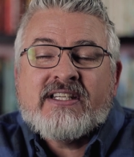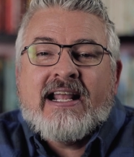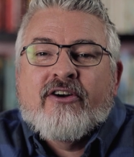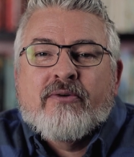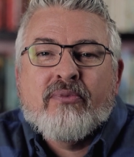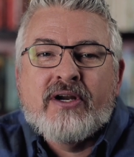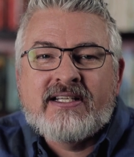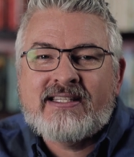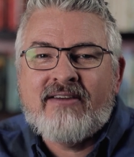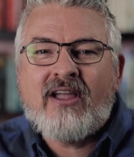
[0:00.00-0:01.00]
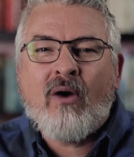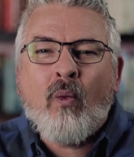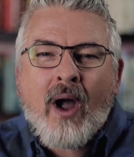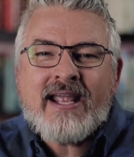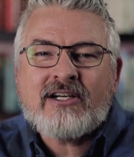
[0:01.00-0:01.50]
standard priests. They've
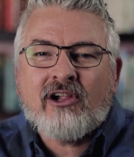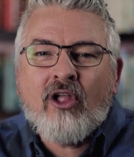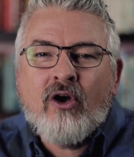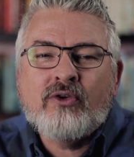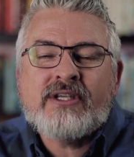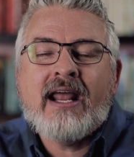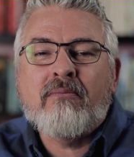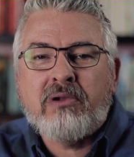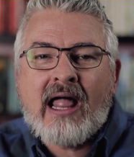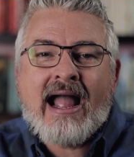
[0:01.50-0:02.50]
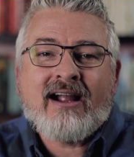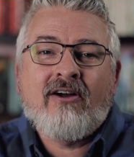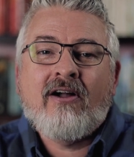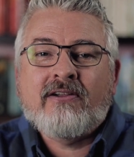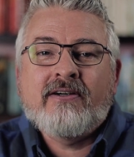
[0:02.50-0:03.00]
got white clothes and a black
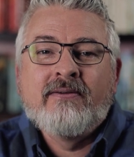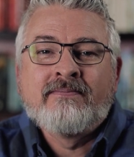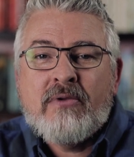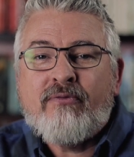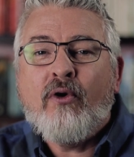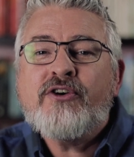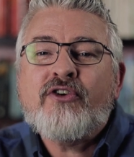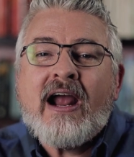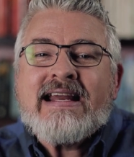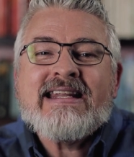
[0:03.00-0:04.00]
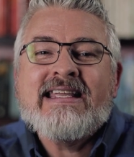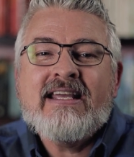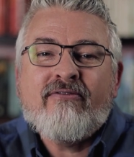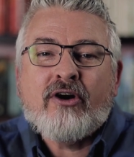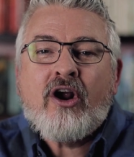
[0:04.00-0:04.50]
collar. Before trying to
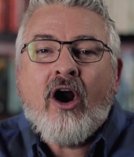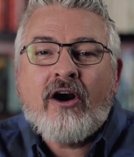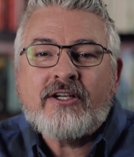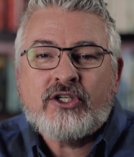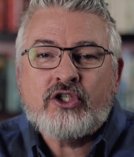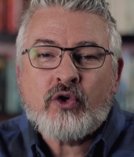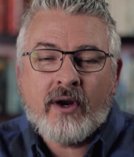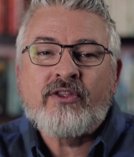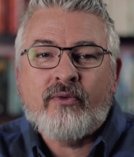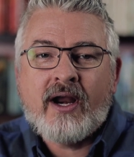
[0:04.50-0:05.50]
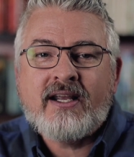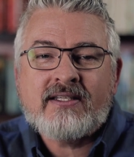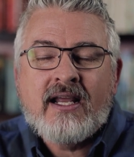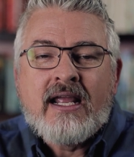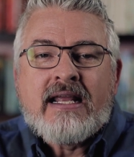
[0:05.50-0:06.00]
get Vergara to join the
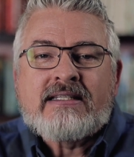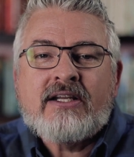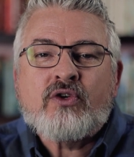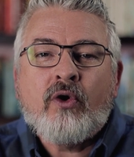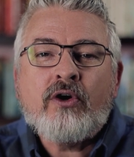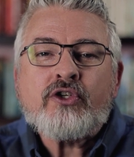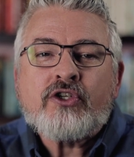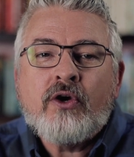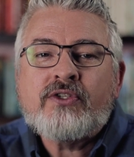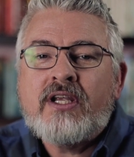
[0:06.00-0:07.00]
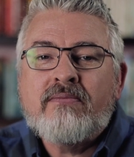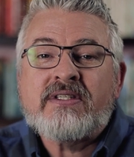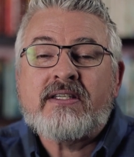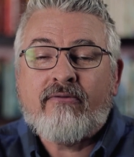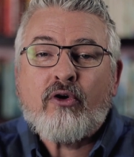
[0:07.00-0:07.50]
ranks, Santoro shows him
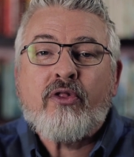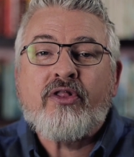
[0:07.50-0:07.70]
several